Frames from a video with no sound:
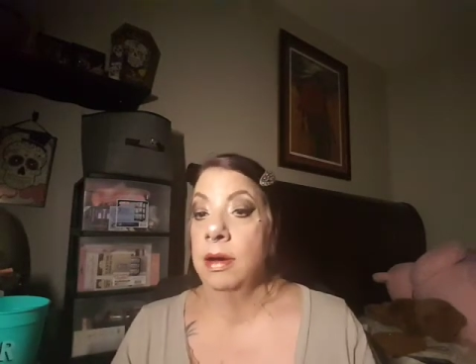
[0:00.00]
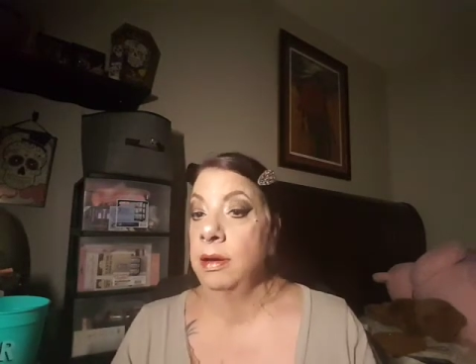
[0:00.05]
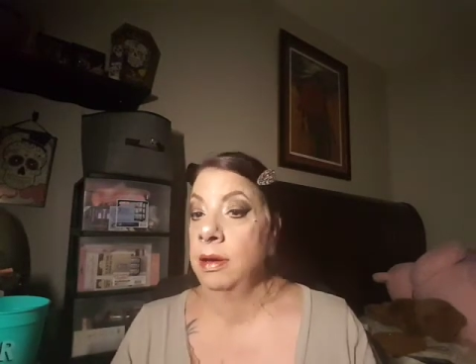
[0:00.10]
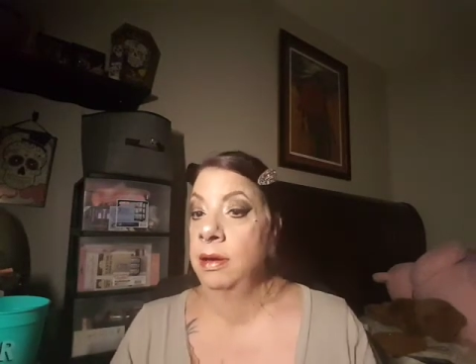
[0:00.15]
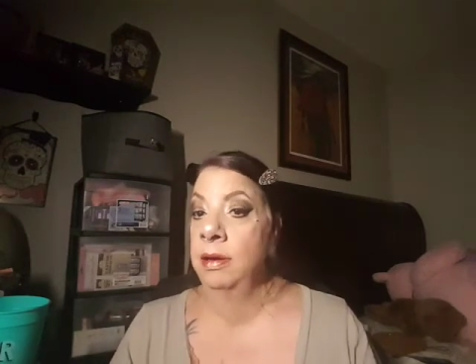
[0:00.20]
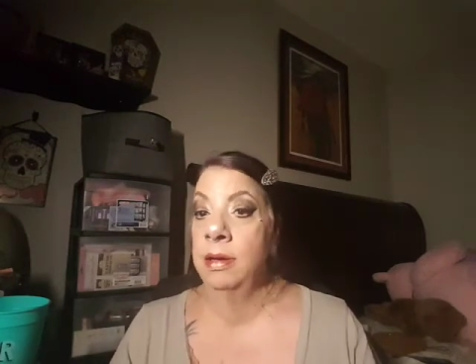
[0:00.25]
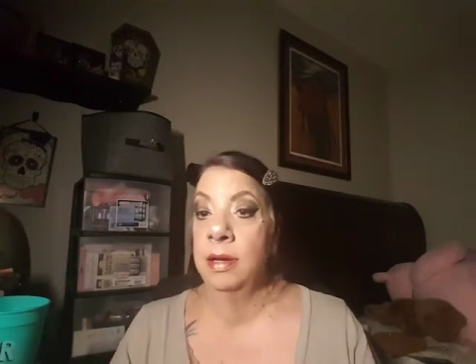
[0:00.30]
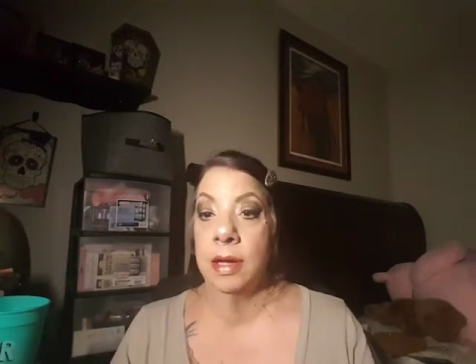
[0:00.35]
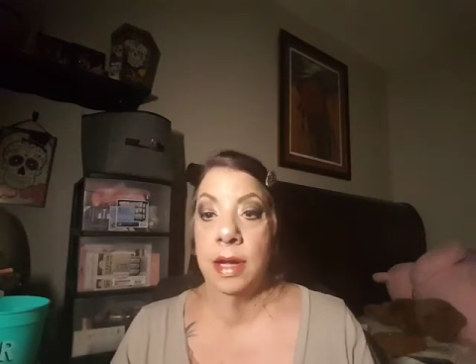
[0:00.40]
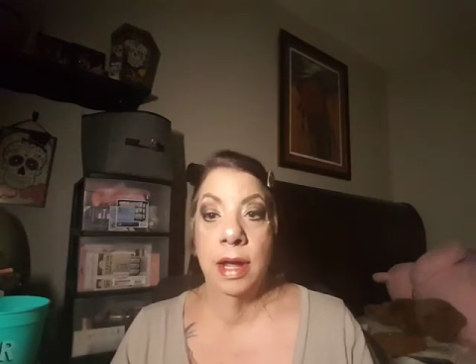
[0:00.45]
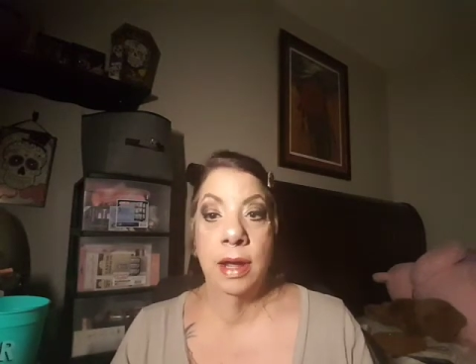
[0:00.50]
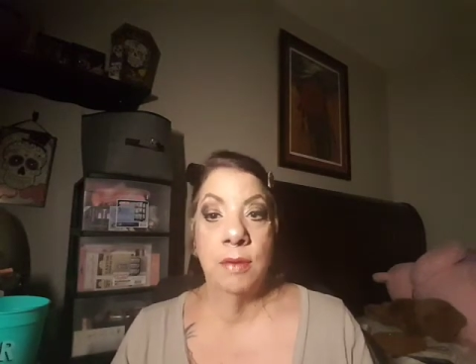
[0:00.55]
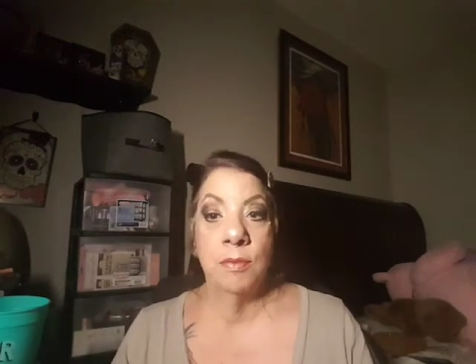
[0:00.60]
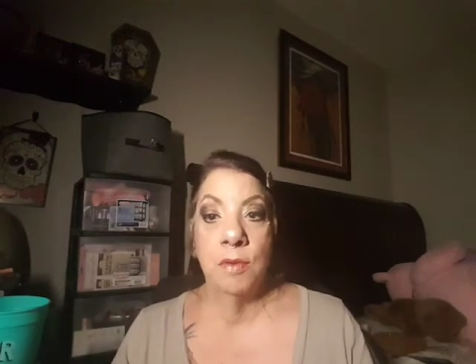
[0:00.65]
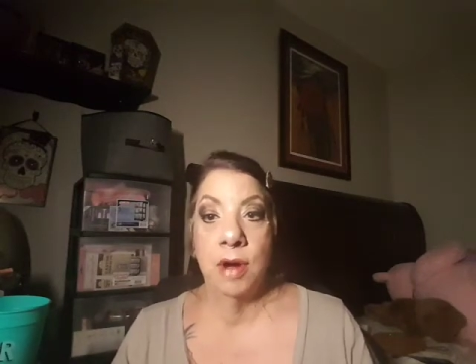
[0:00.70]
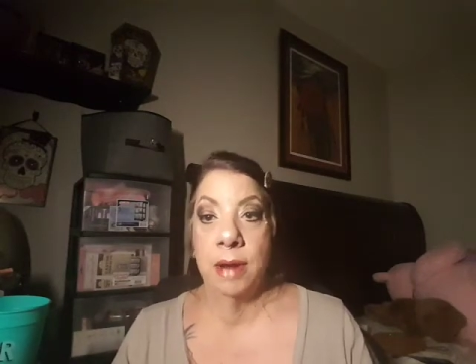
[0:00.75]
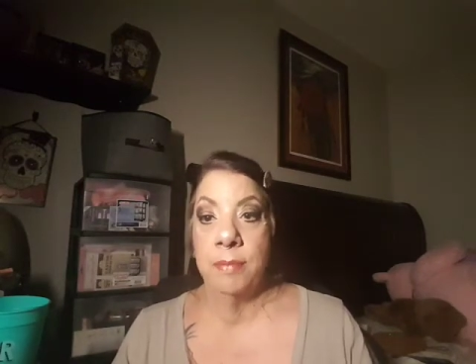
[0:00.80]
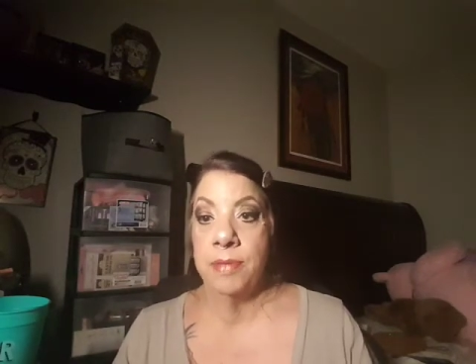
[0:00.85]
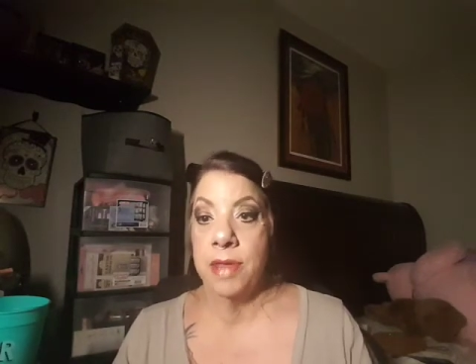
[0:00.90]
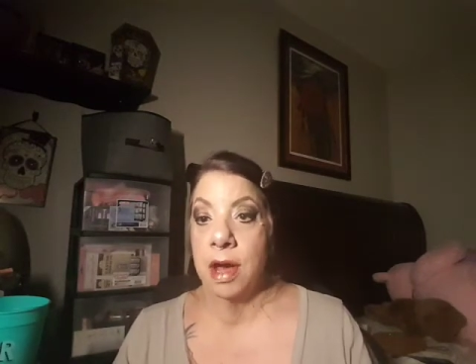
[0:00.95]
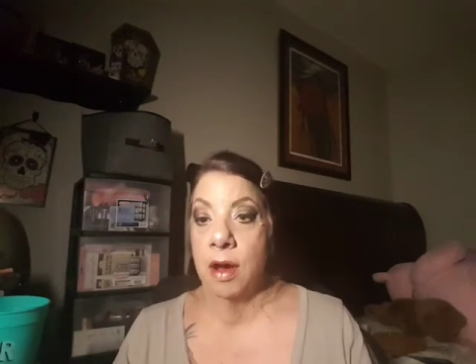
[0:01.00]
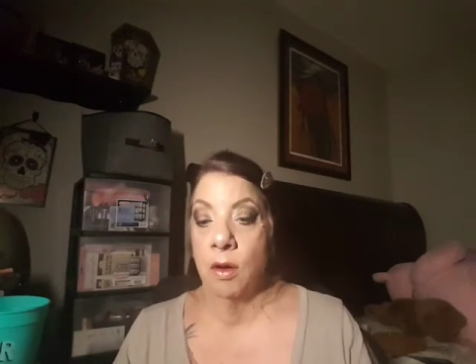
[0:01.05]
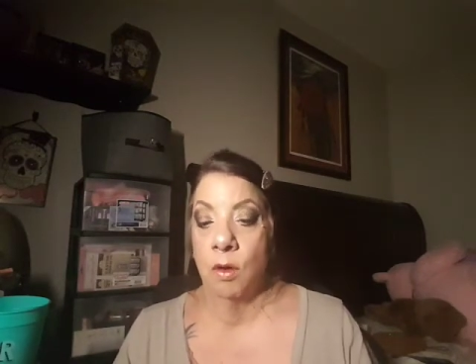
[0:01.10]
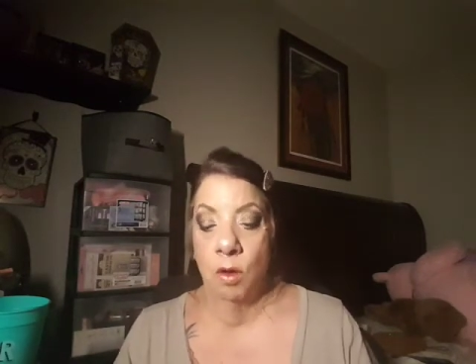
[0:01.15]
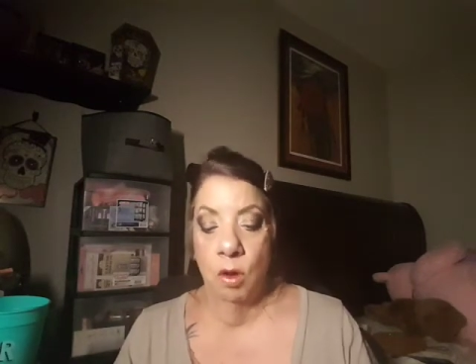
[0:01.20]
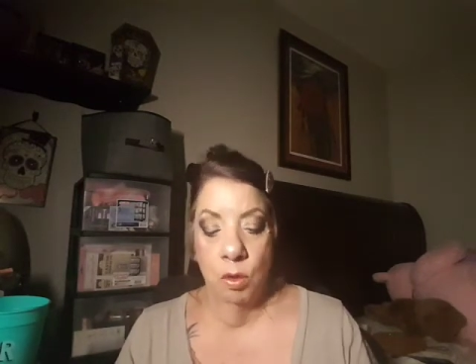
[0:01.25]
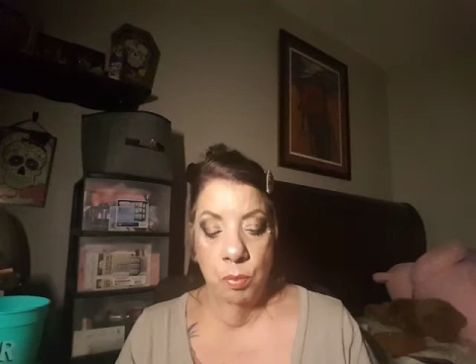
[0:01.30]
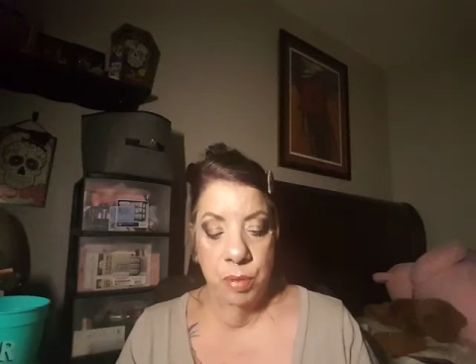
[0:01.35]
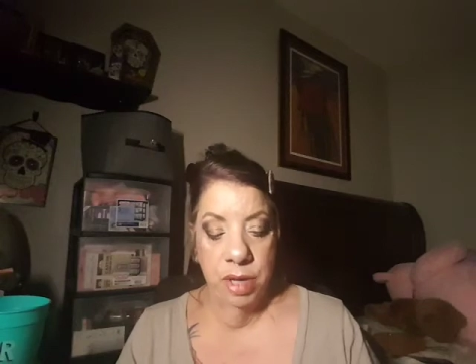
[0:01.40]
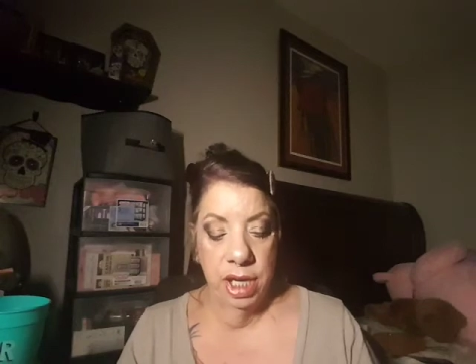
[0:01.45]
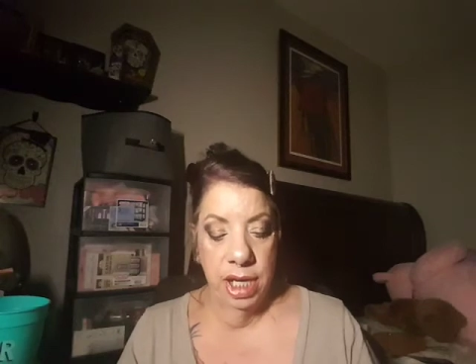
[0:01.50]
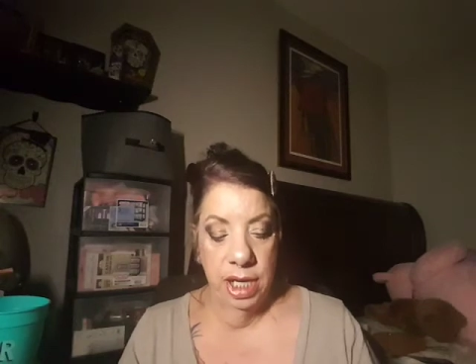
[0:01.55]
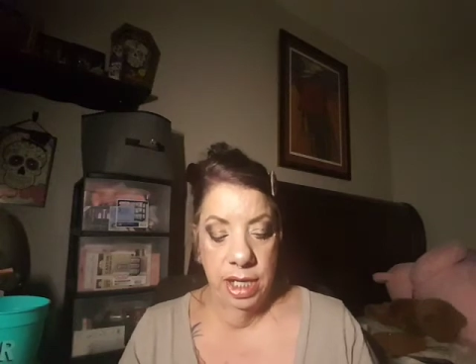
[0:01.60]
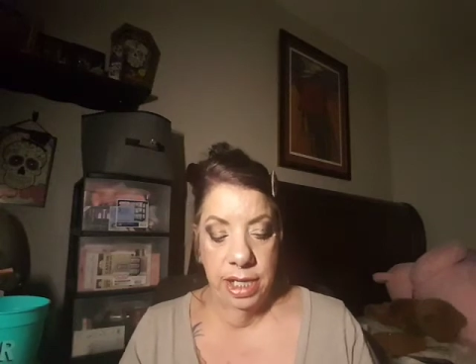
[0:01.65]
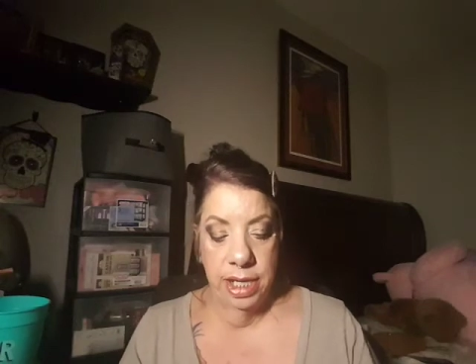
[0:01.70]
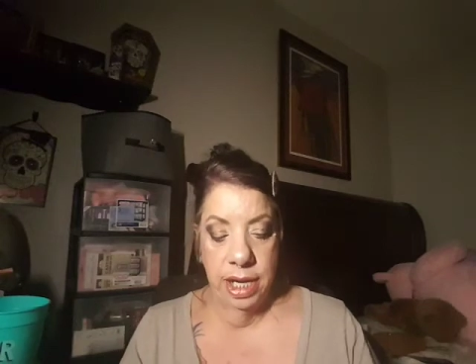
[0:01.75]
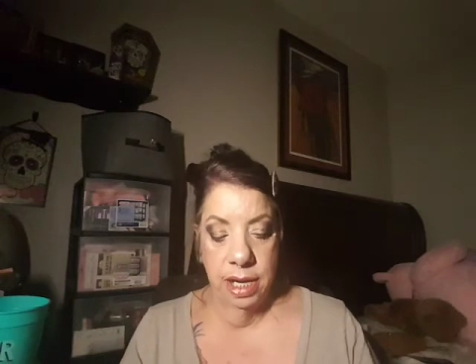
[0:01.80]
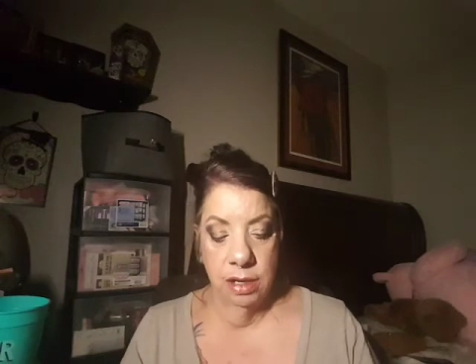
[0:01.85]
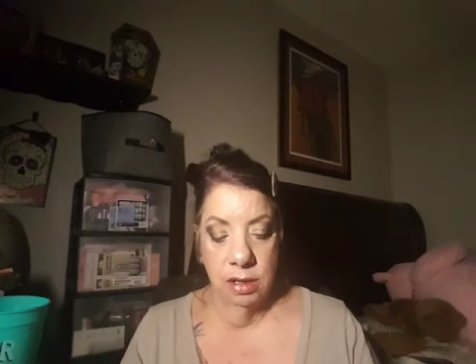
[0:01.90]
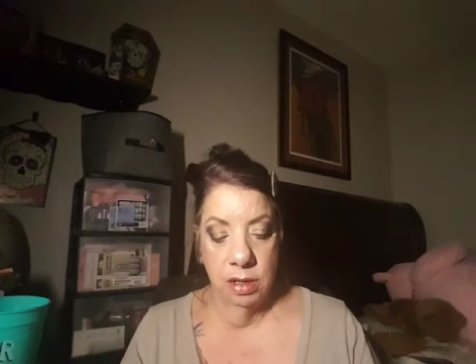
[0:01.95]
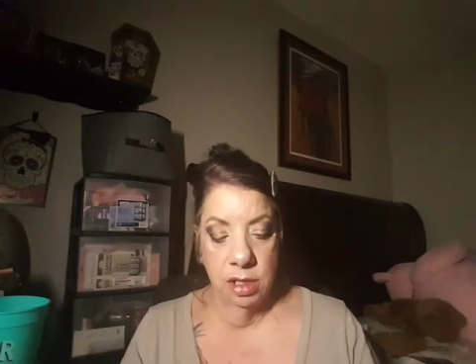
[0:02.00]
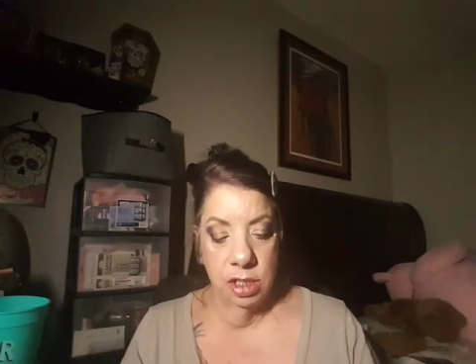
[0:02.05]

and wipe that whole buggy down,